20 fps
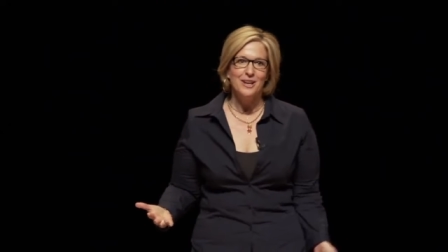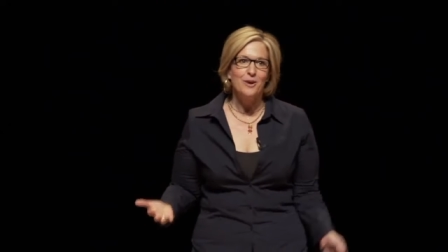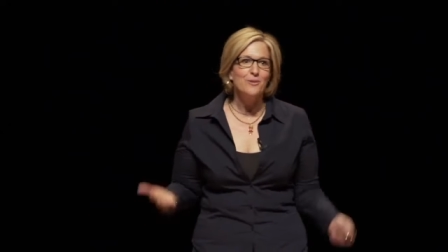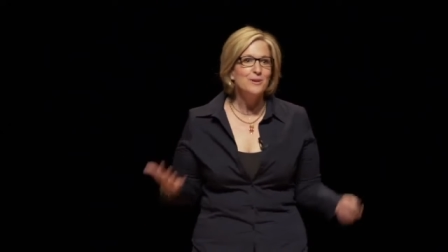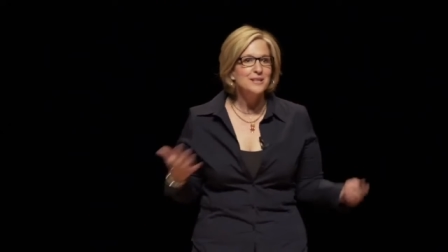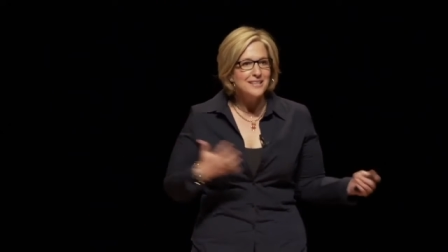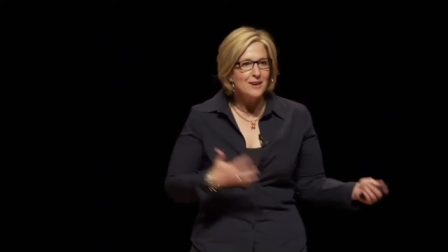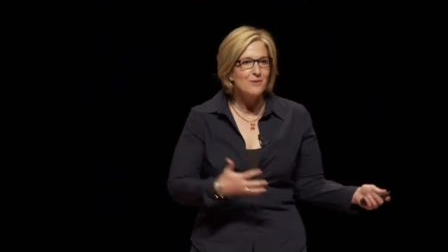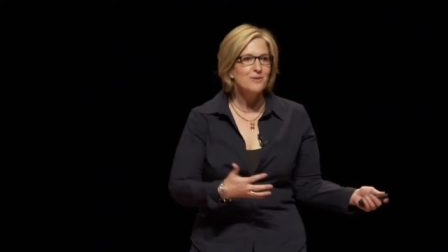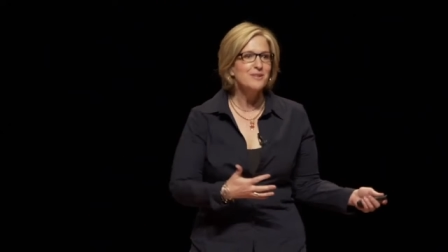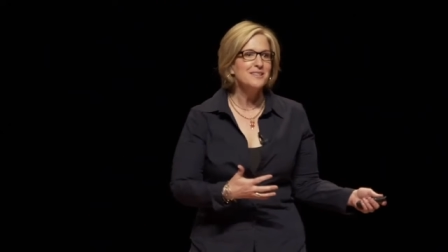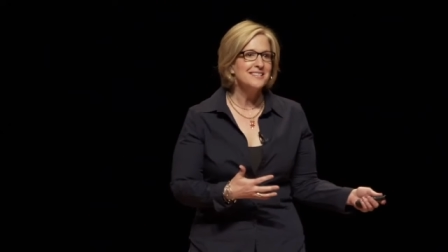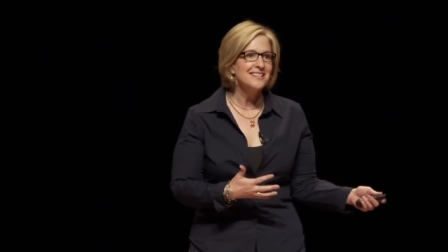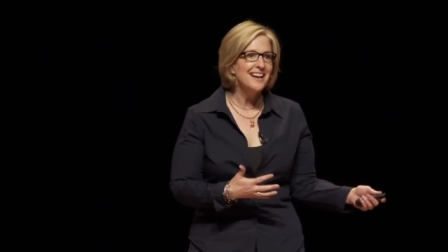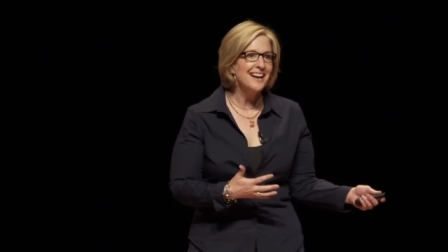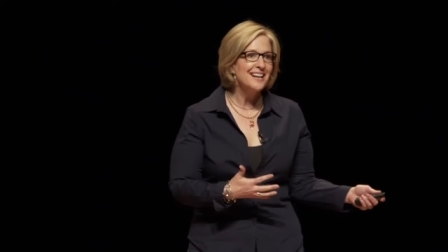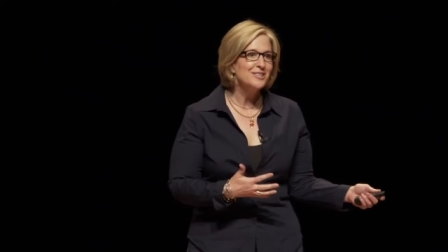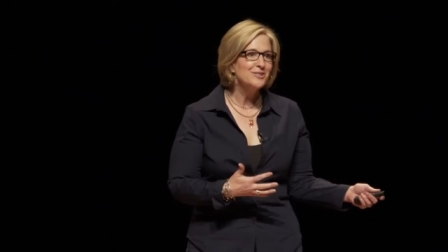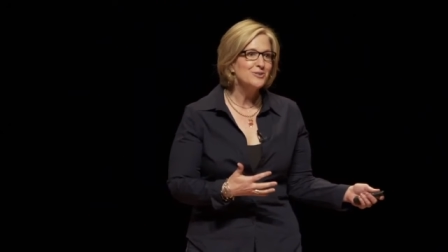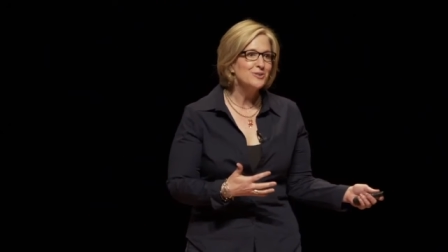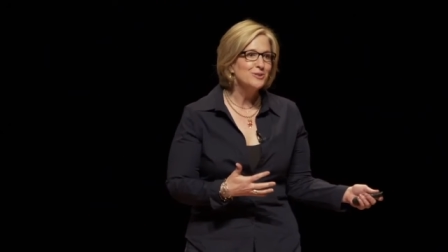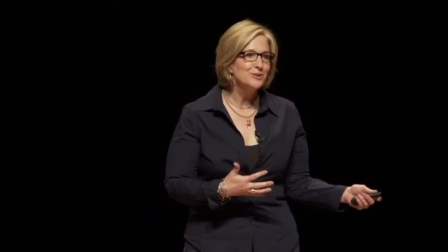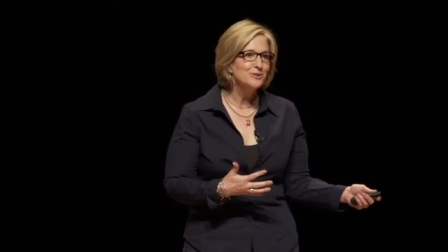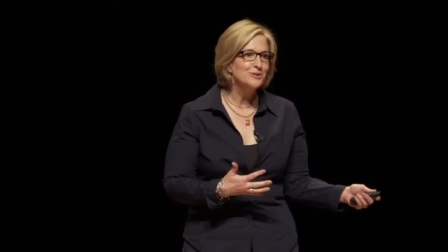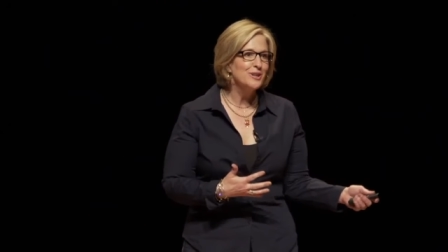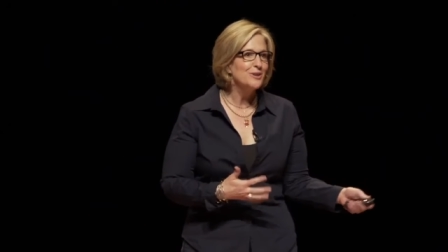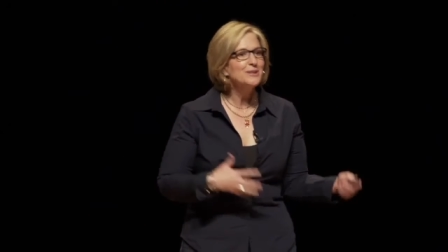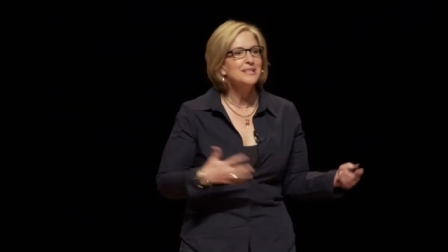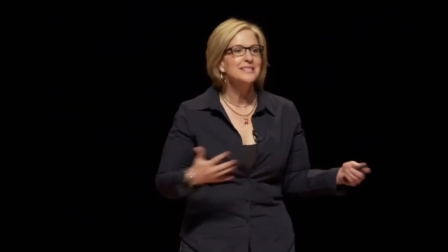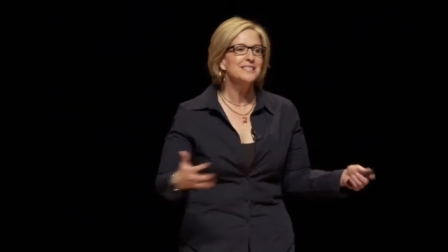No one sat with us in high
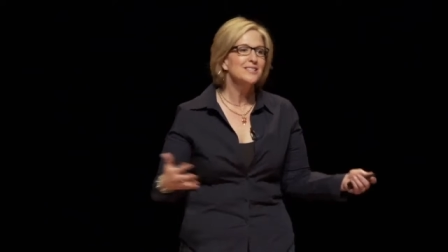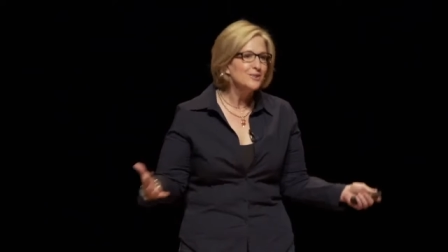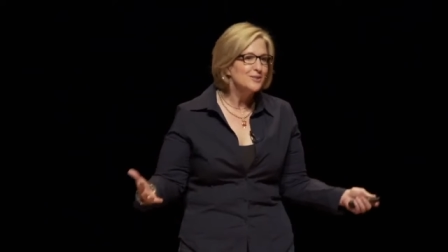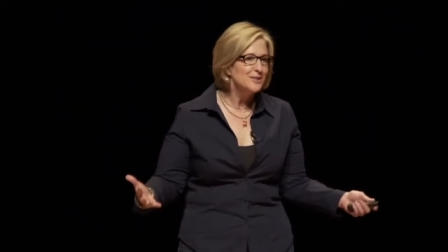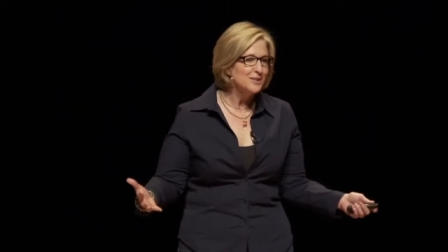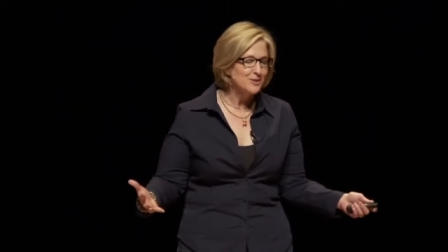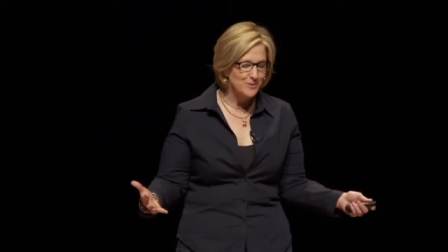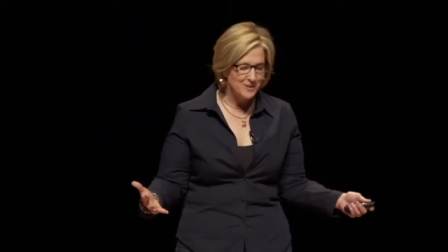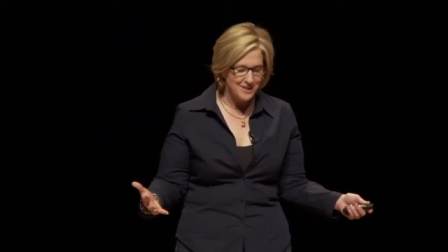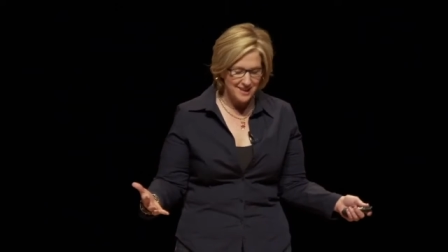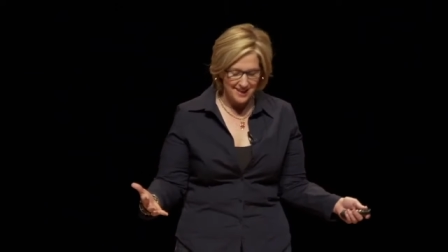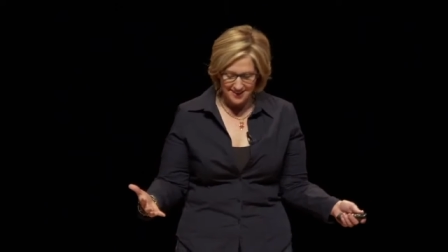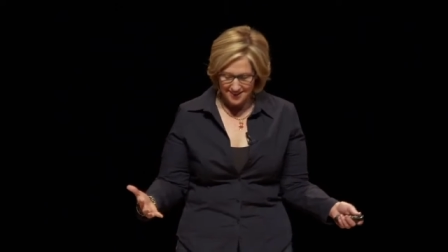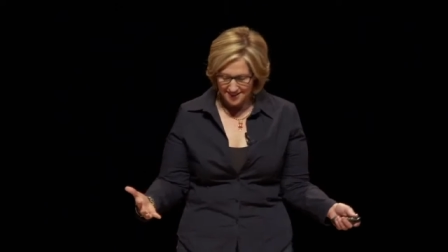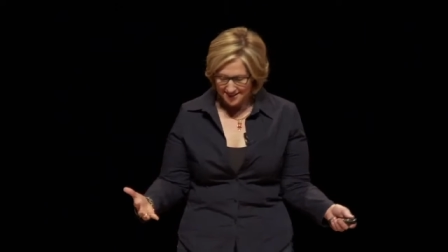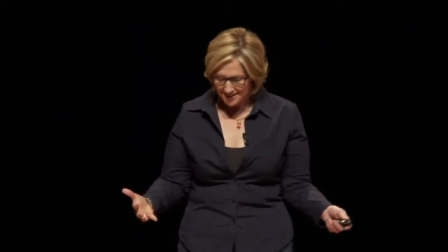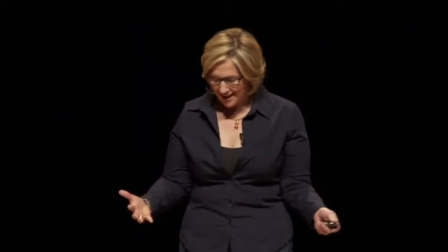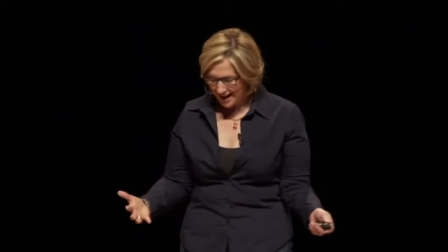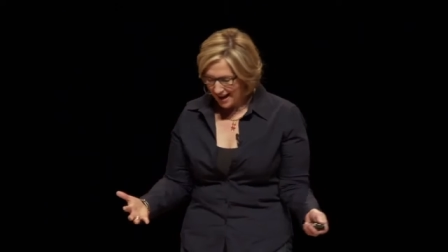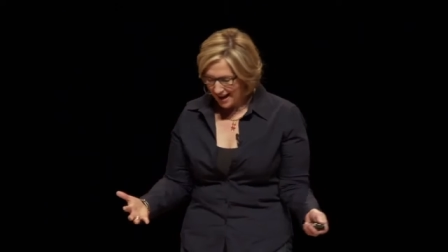school. No one still sits with us.